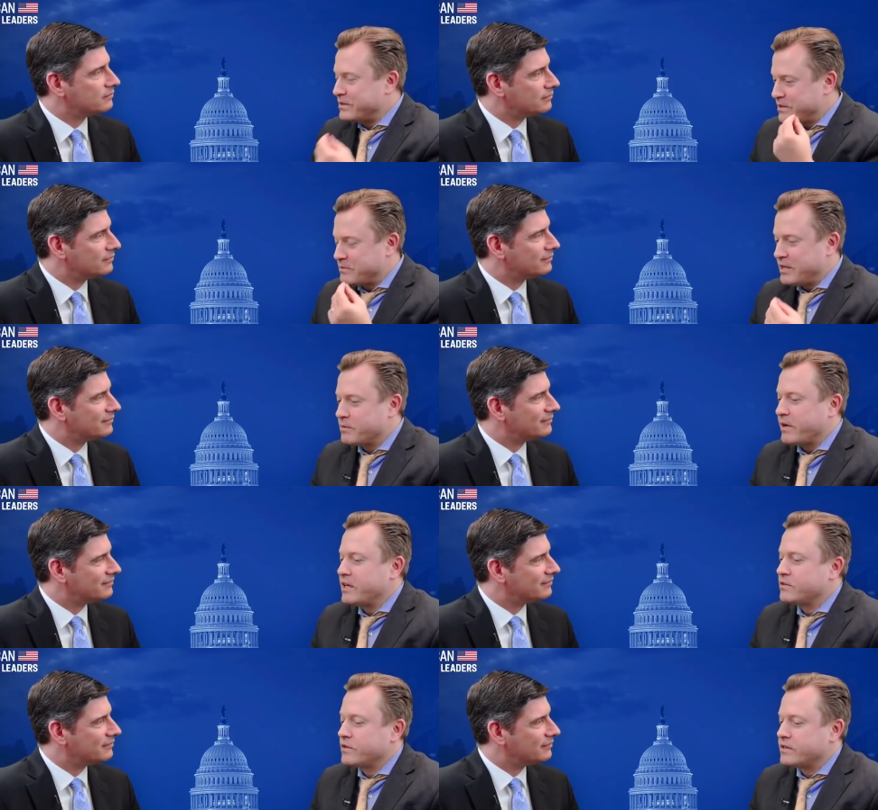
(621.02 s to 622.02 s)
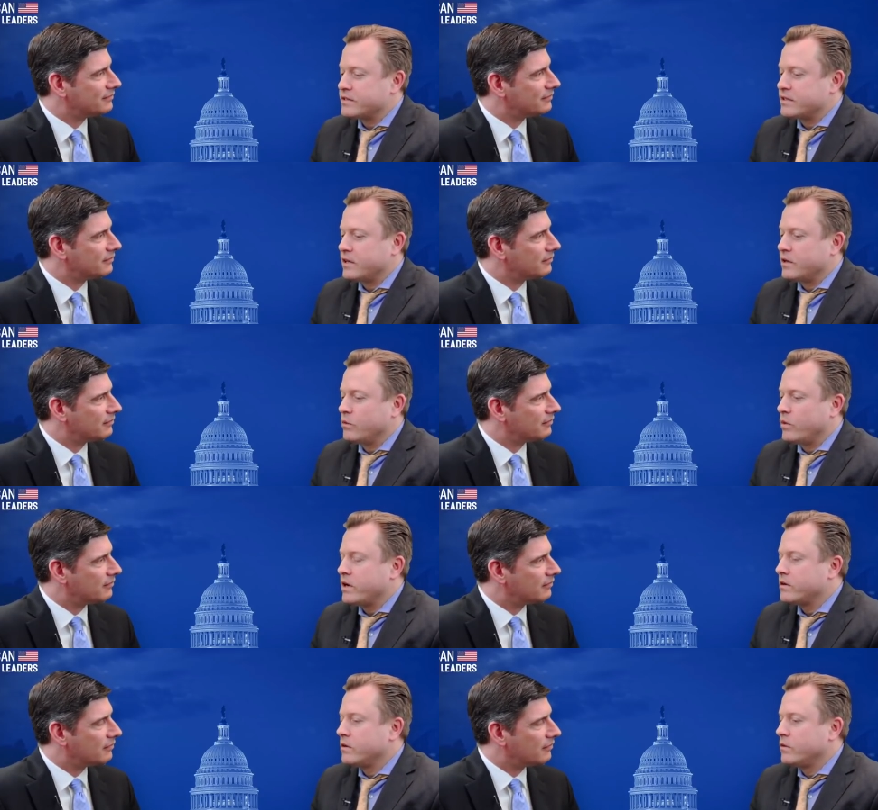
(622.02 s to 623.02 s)
Speaker 1: you just piqued my interest. Uh,
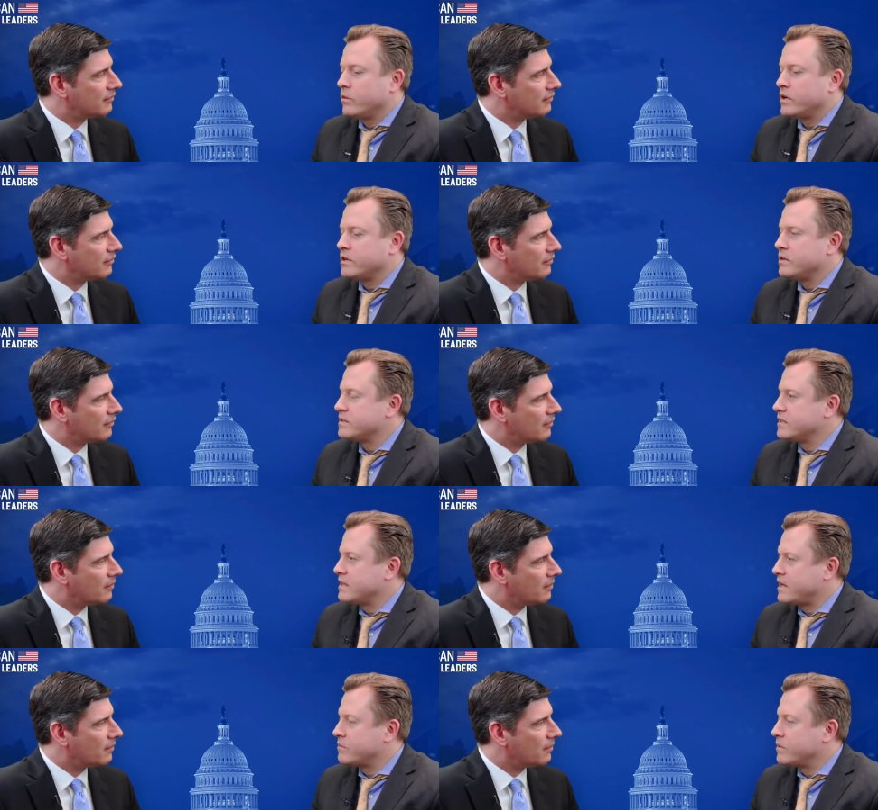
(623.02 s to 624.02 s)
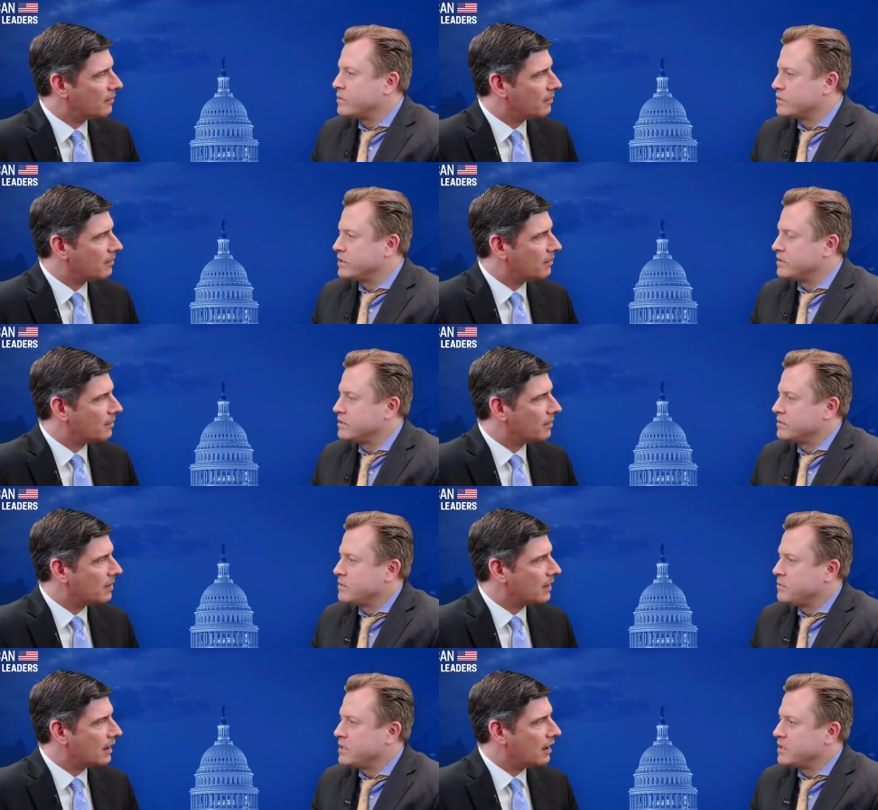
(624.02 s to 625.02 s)
where, where do you see that erosion?
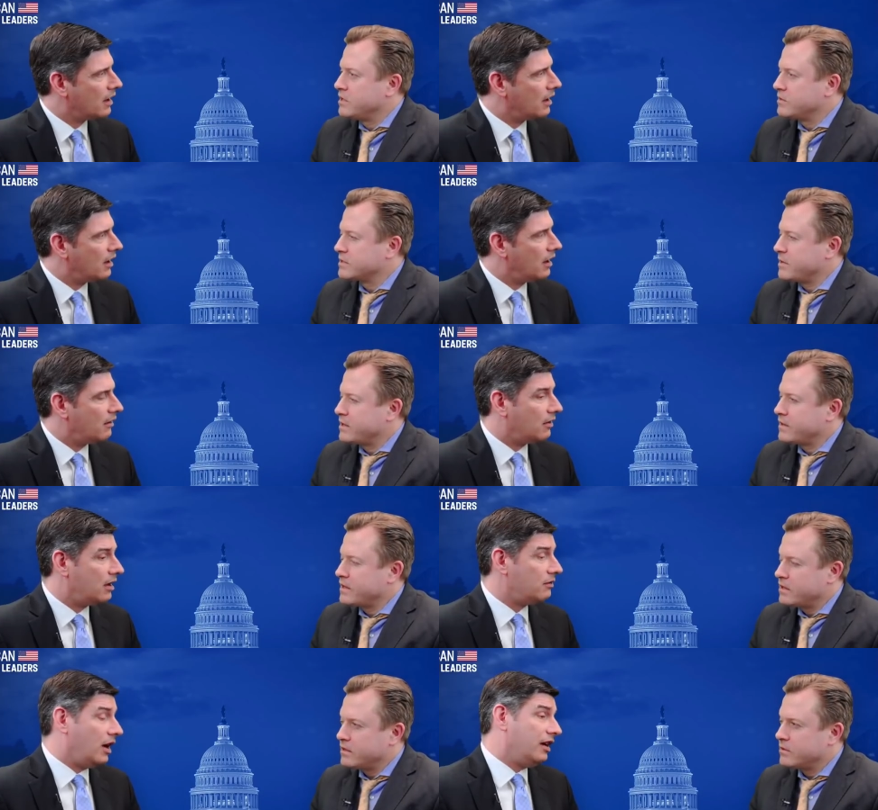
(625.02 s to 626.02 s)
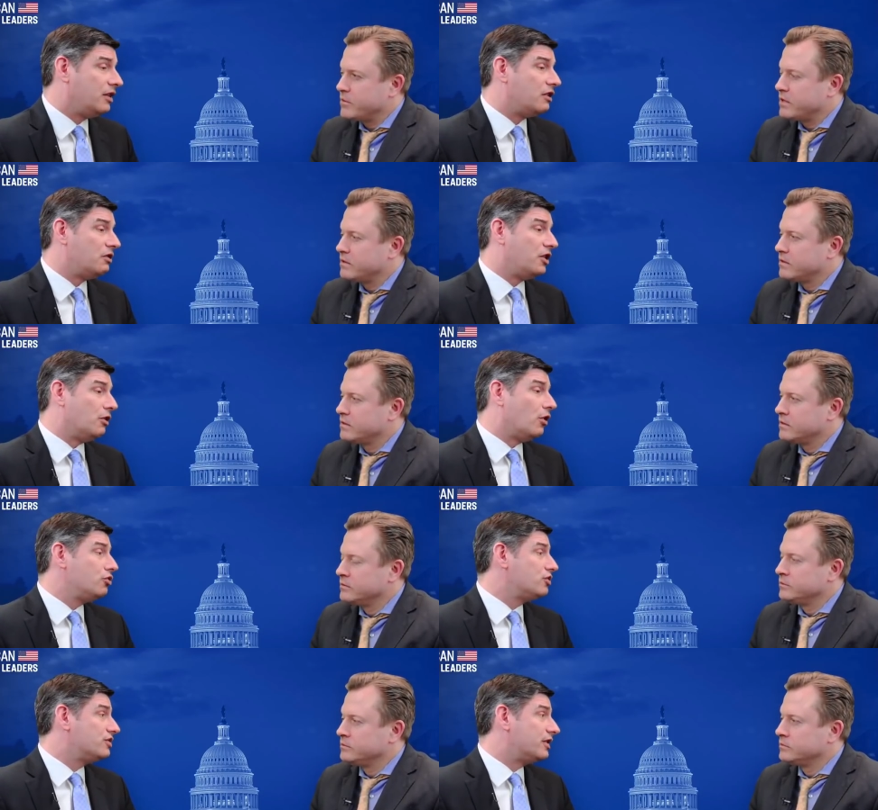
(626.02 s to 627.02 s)
Maybe can you expand on that? Yeah, it, uh, the
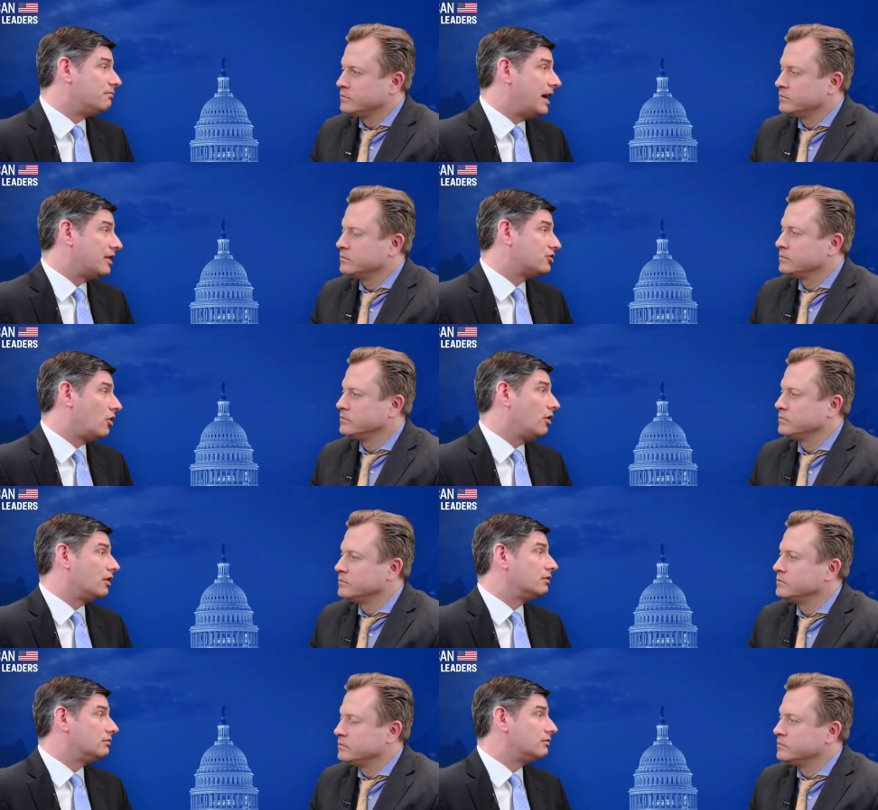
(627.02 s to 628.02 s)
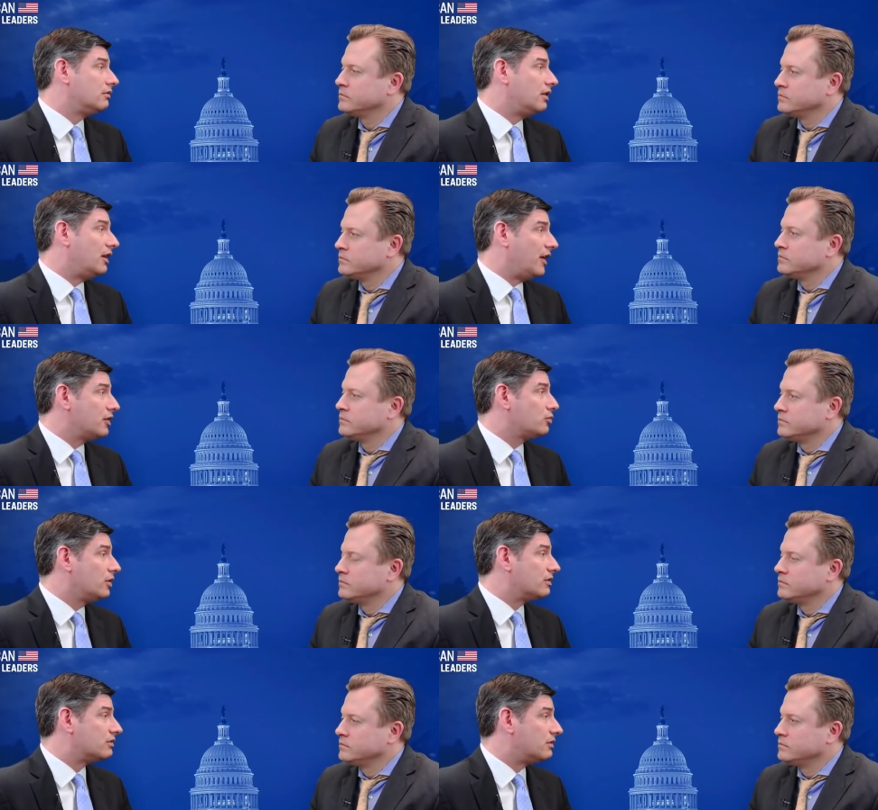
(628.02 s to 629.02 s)
Speaker 2: erosion's in man's heart, and that's
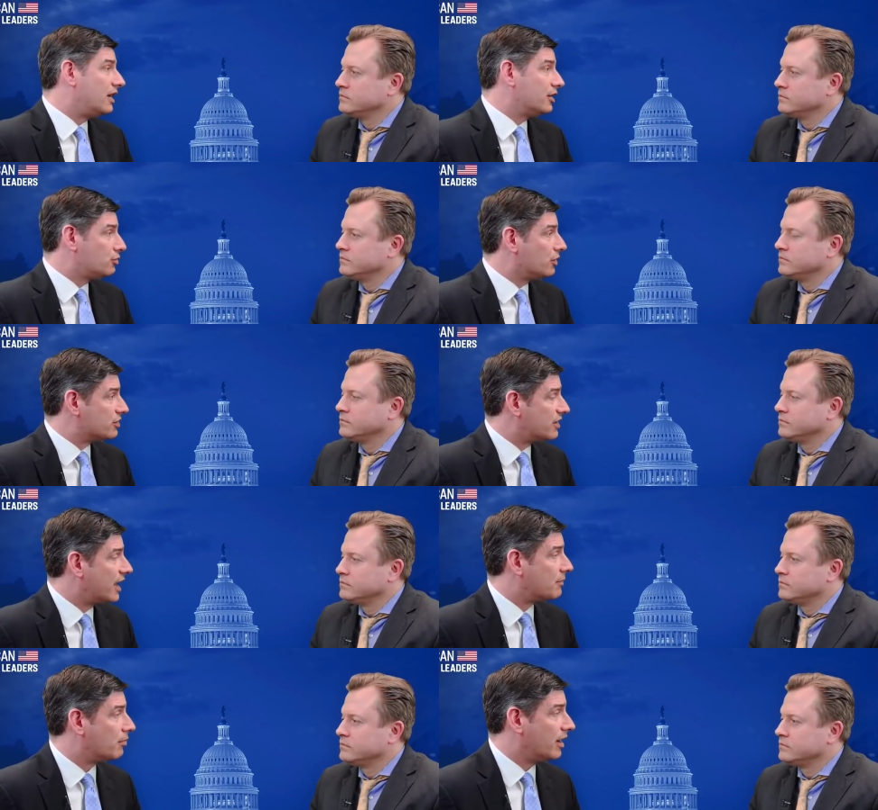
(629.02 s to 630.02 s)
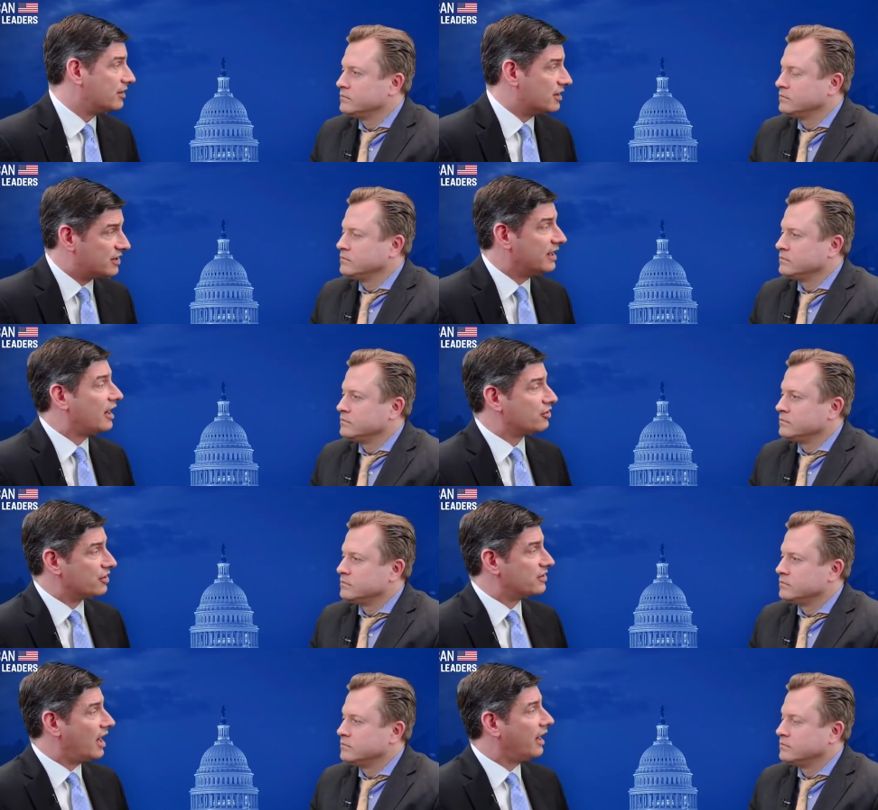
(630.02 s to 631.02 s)
where it's that's where it's taking place. It's in our
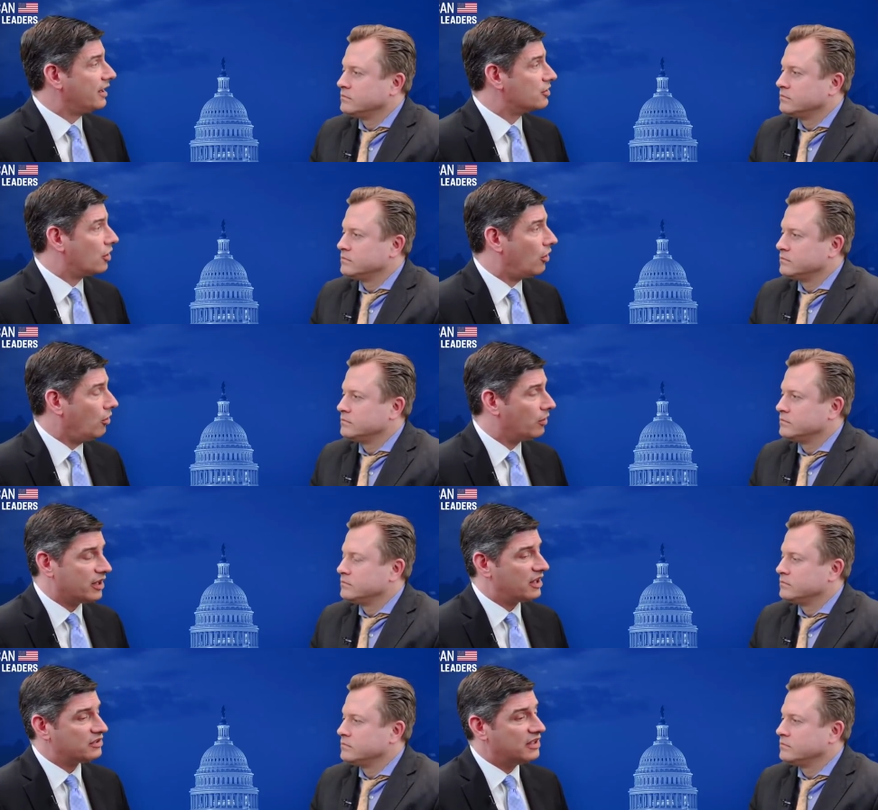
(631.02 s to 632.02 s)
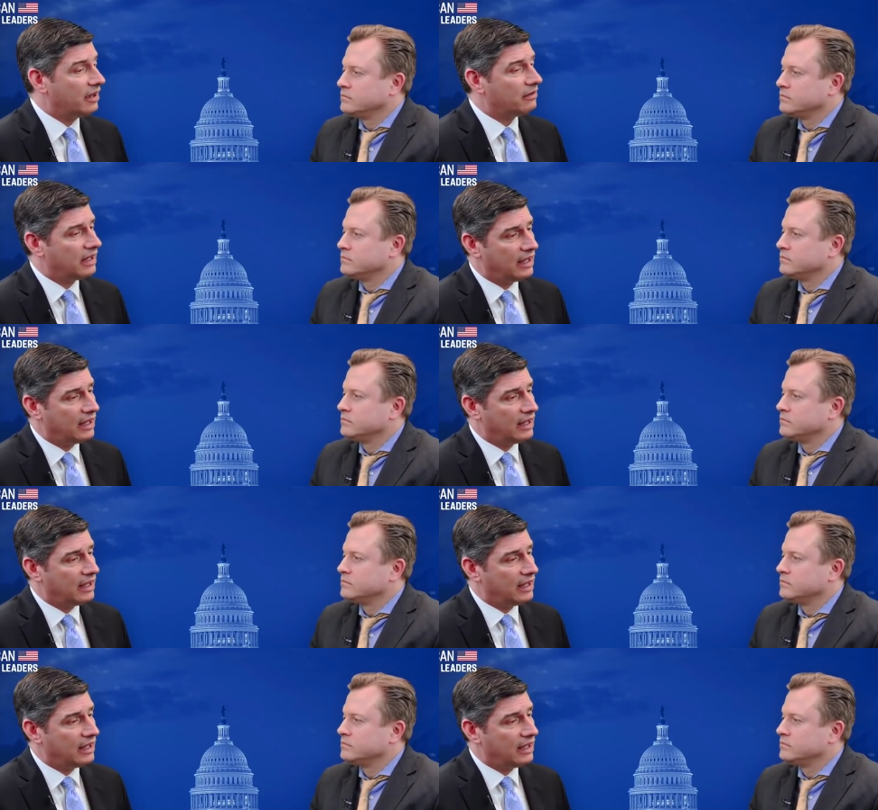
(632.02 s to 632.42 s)
society as a whole. It, it's de-